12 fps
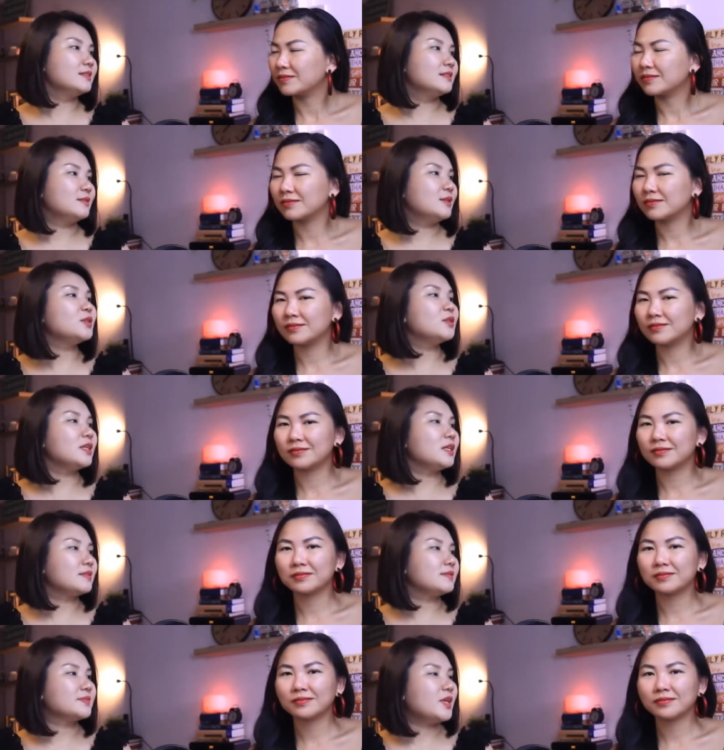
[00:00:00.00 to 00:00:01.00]
Speaker 1: What do you think? Hmm.
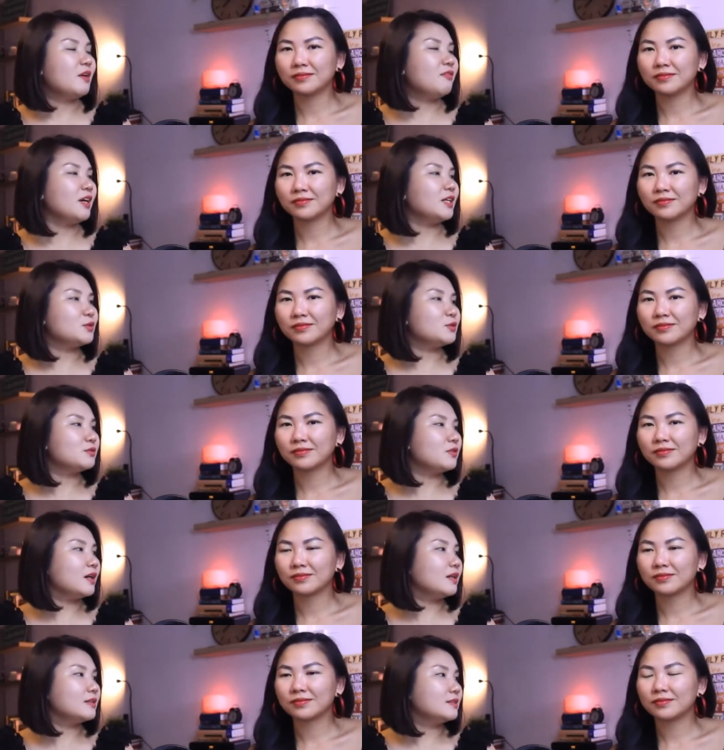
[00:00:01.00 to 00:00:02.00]
How far is too
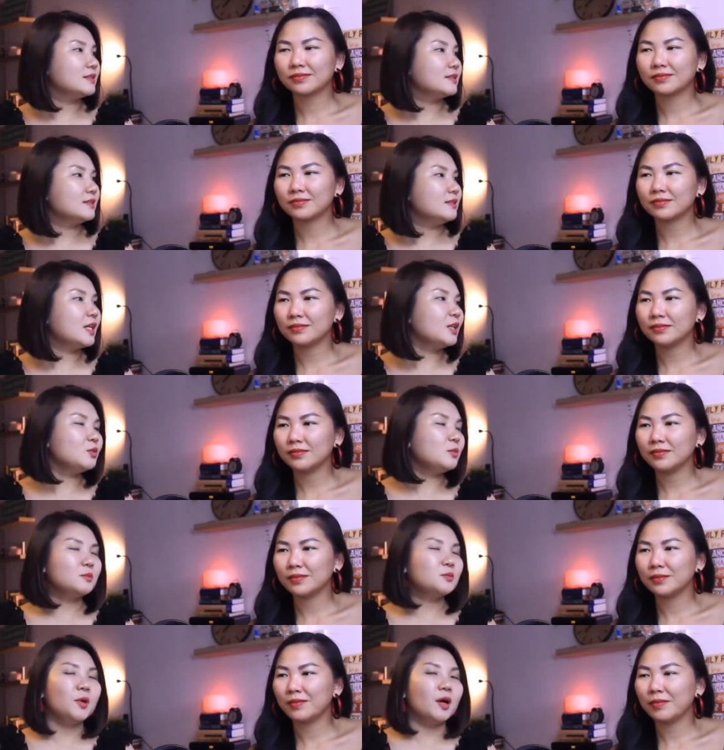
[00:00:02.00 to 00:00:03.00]
far? Okay, to,
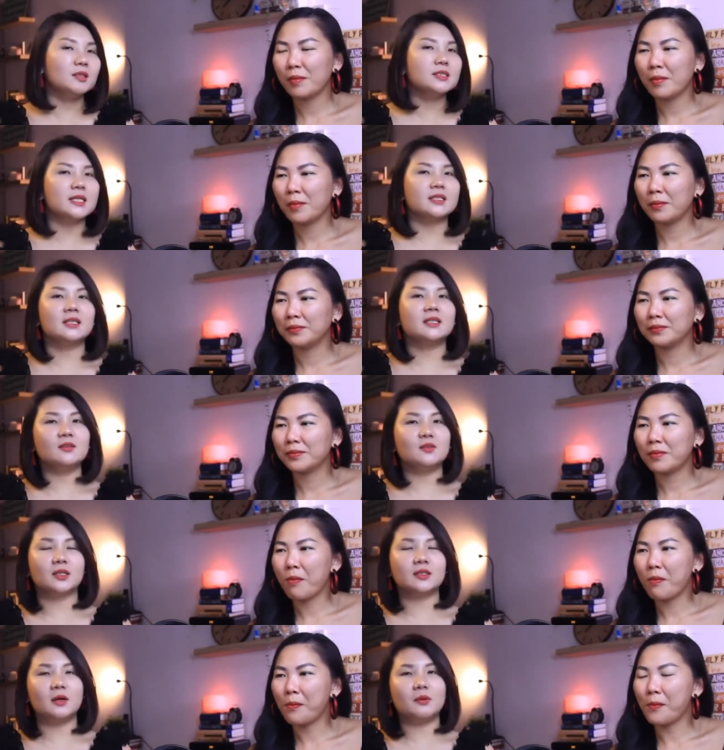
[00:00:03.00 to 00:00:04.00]
to be honest, I think you
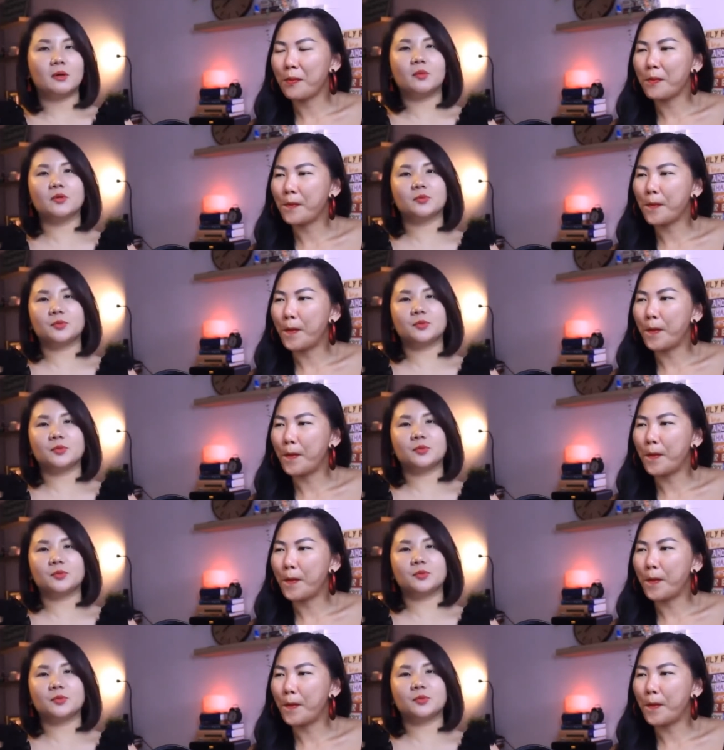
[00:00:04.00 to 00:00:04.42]
can tell we are both